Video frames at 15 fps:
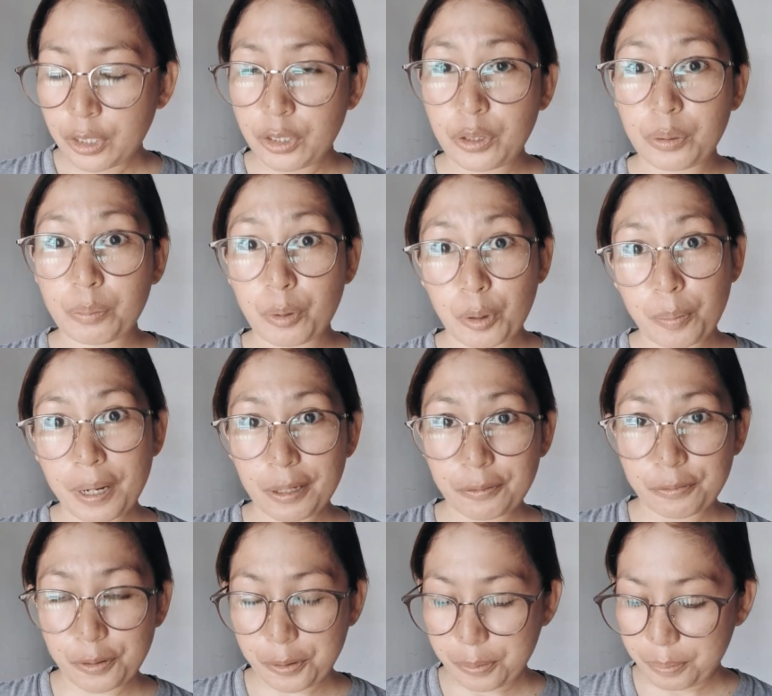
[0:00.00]
Yung mobile
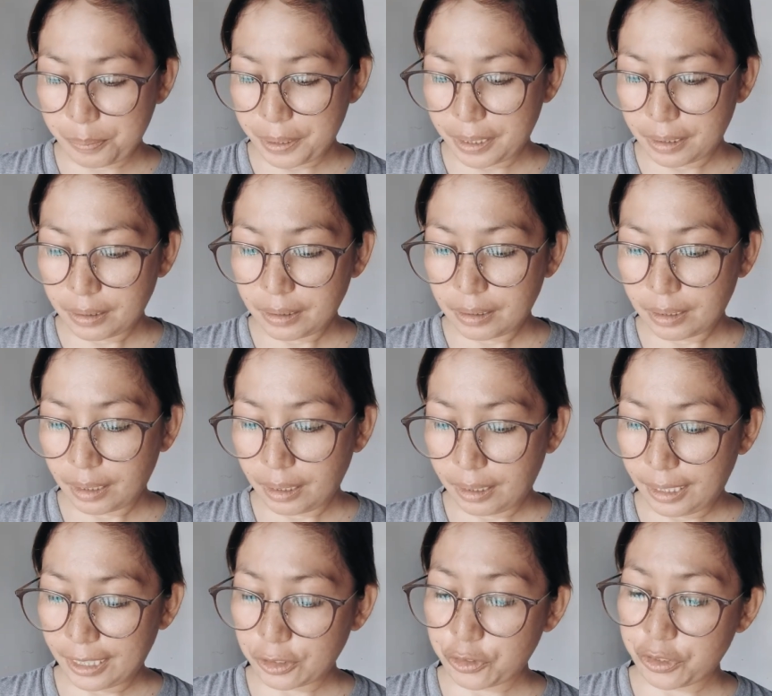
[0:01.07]
phone bill,
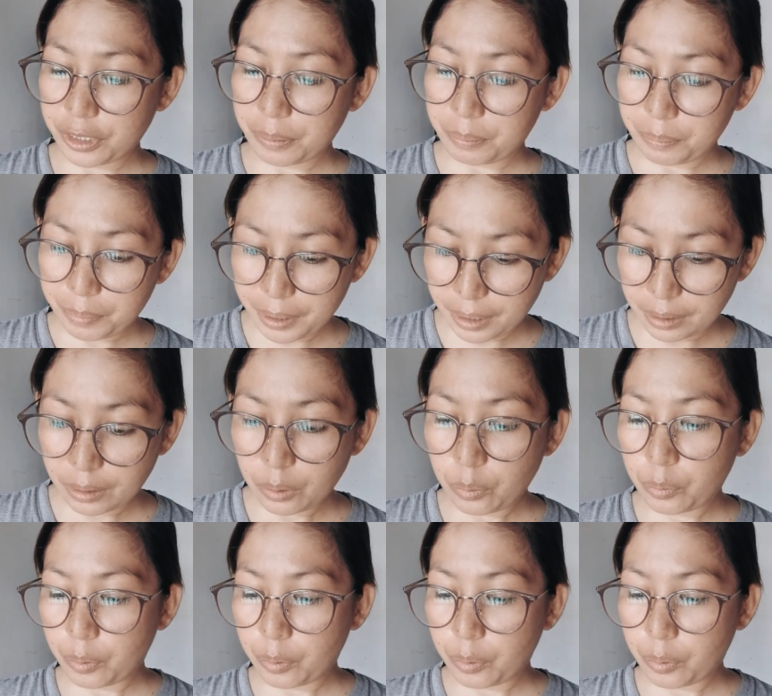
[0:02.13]
electric bill,